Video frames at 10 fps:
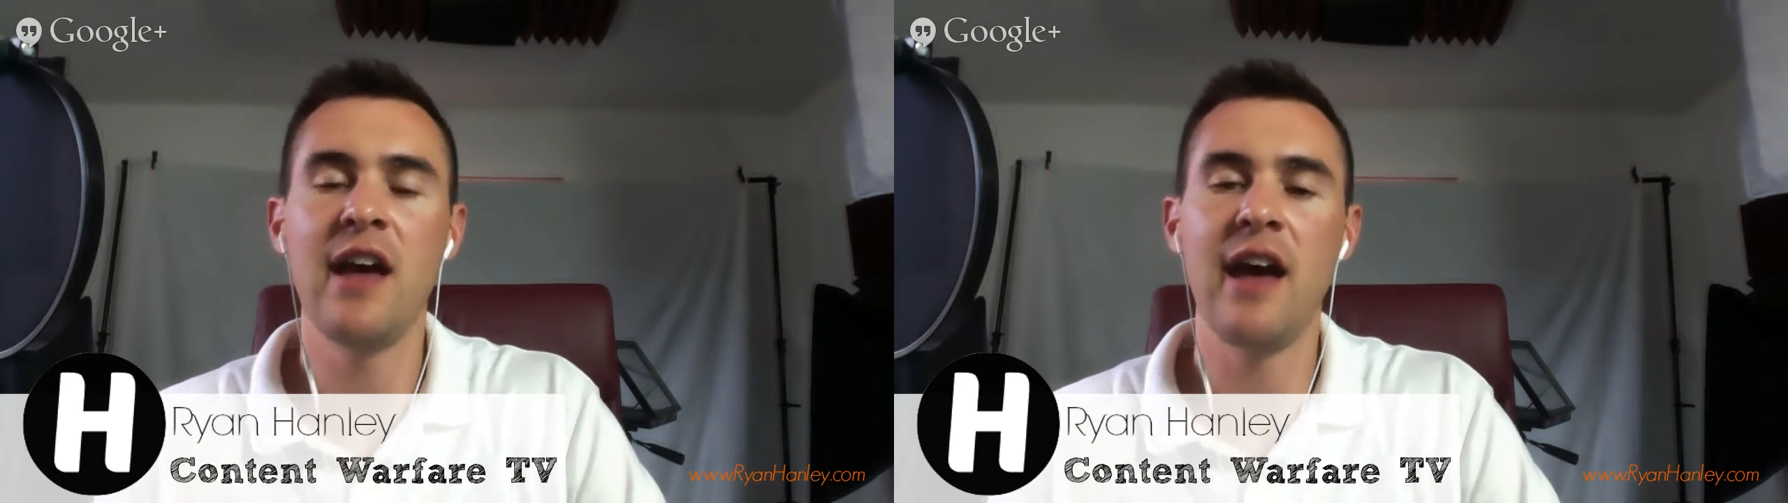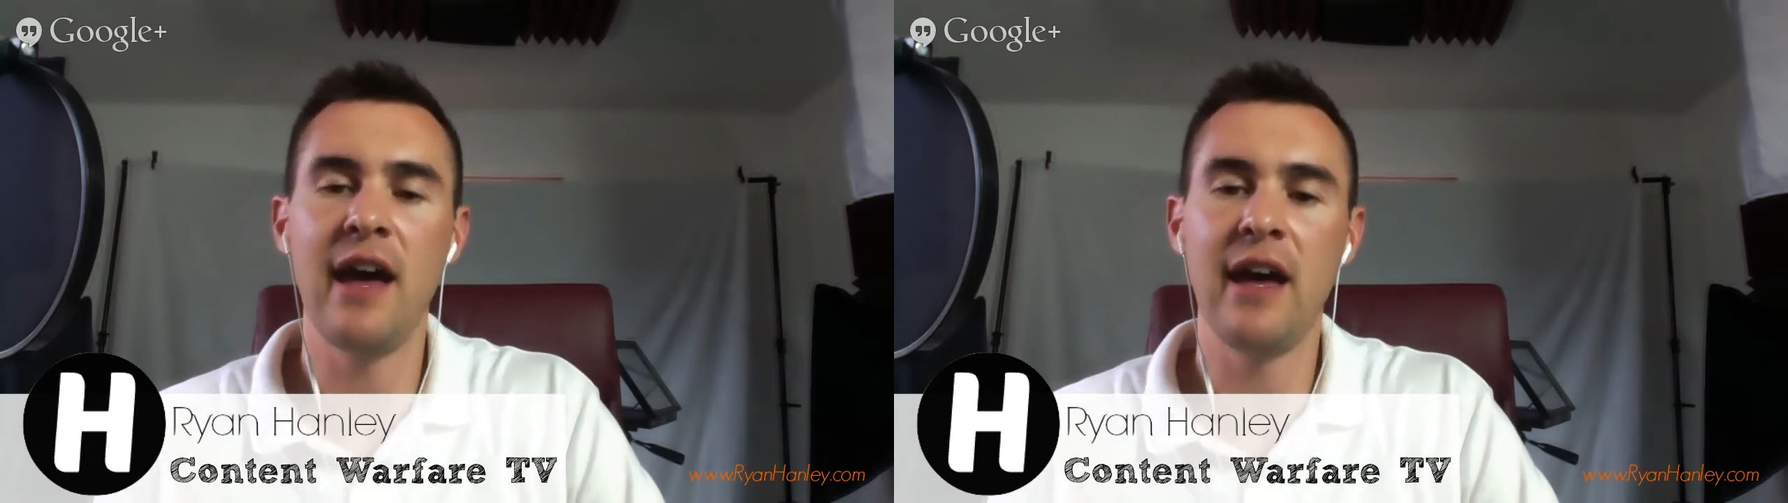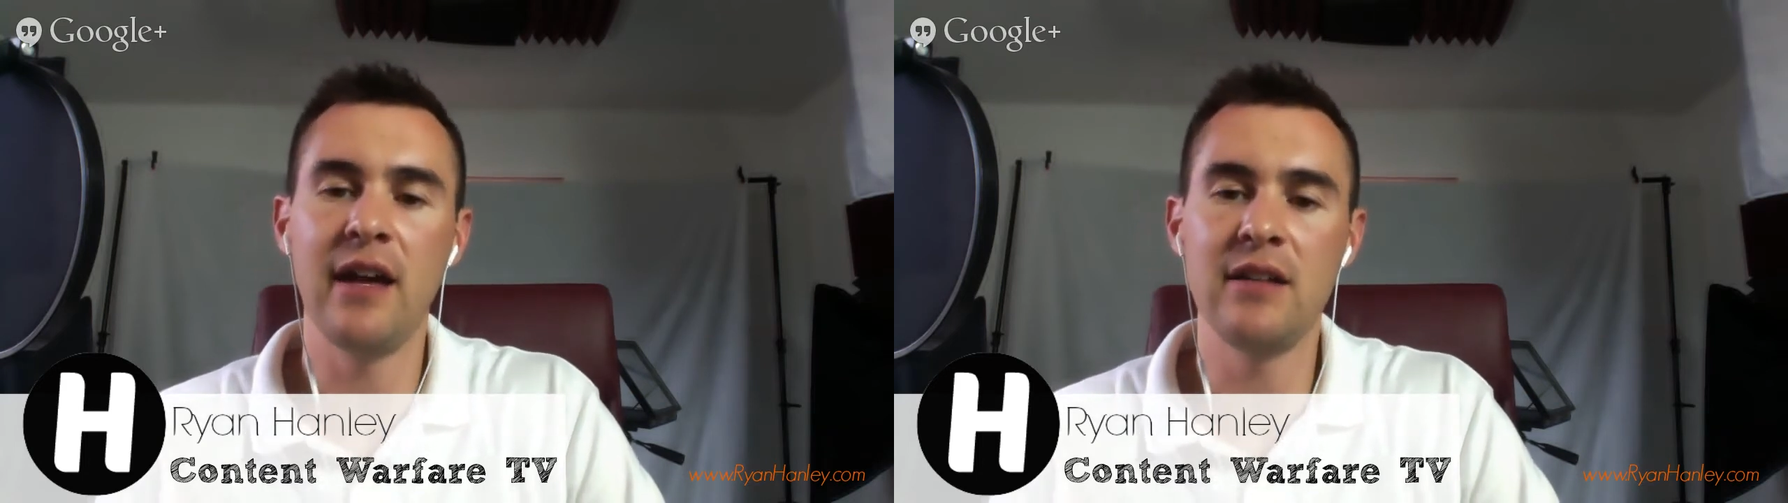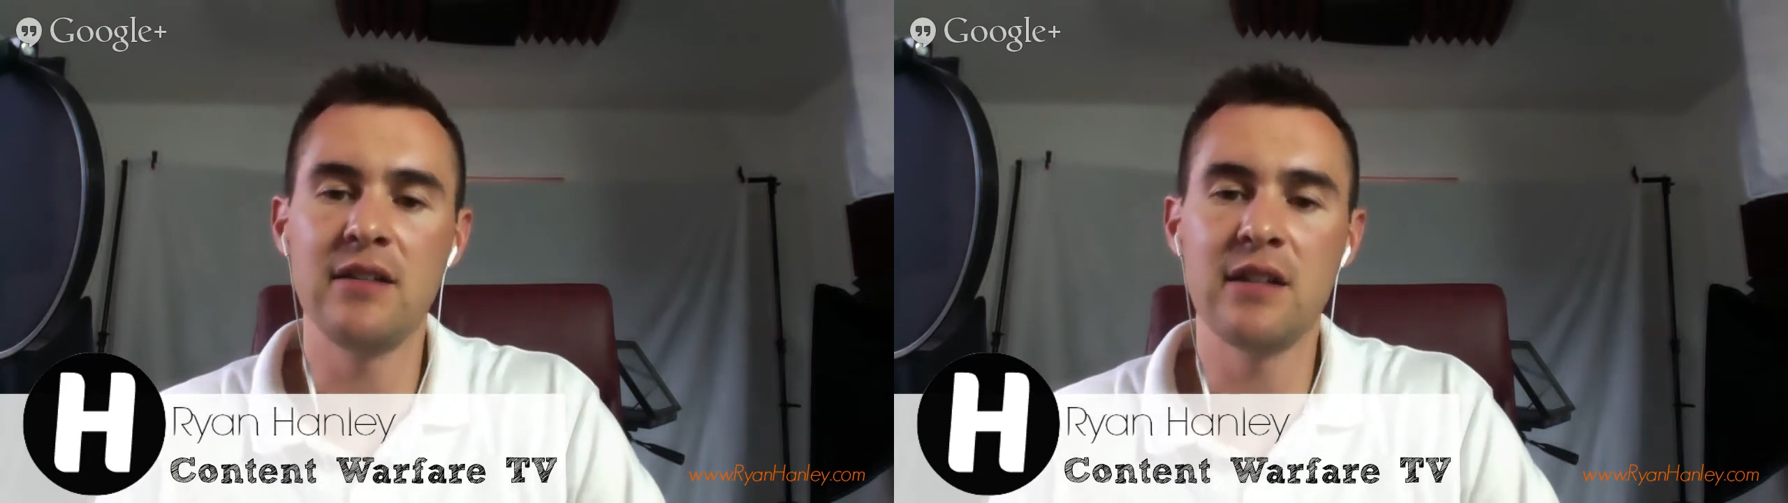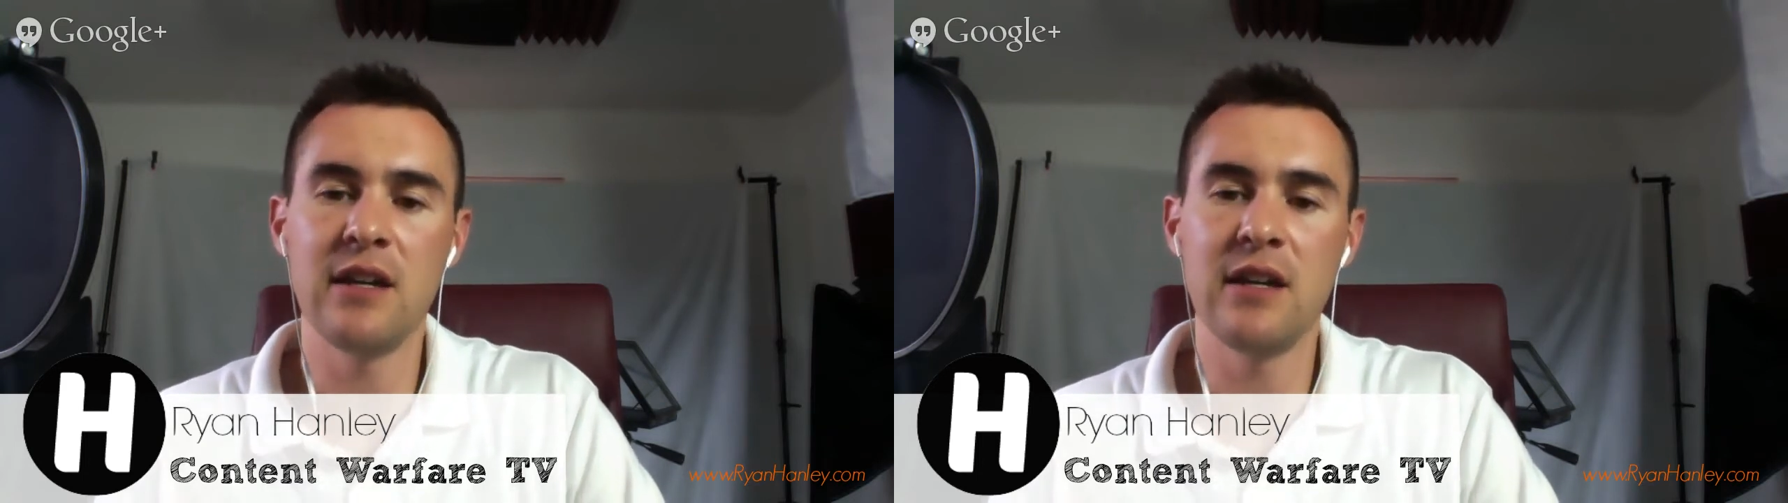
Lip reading: and